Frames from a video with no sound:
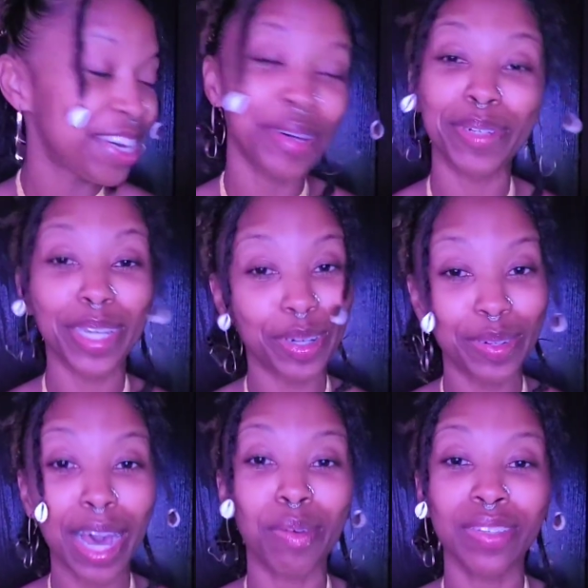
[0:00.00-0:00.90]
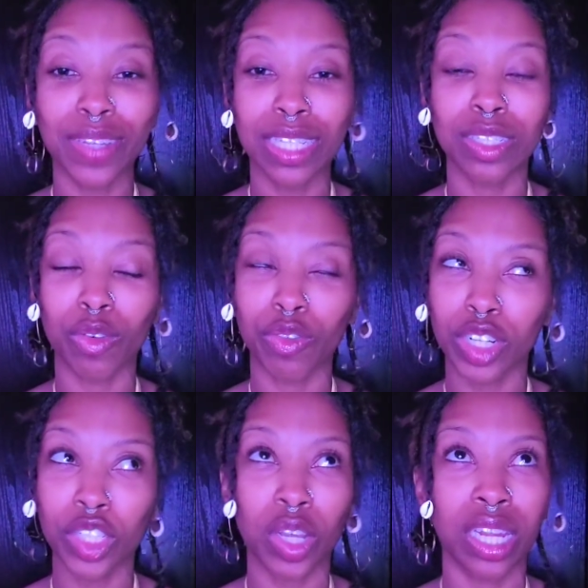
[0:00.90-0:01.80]
don't know. I was feeling so
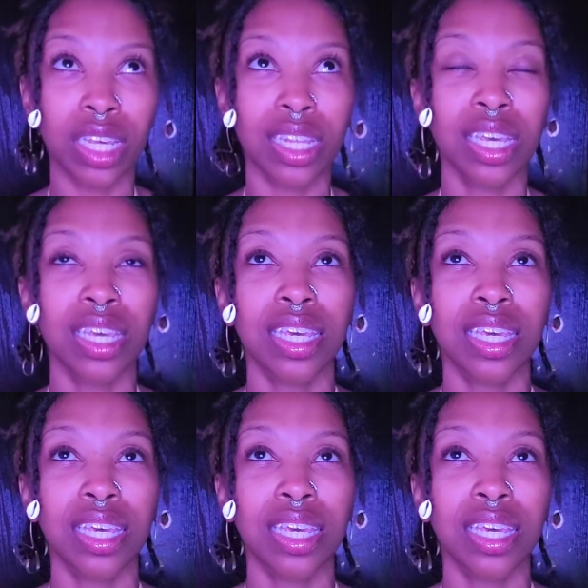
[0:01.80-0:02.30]
frustrated.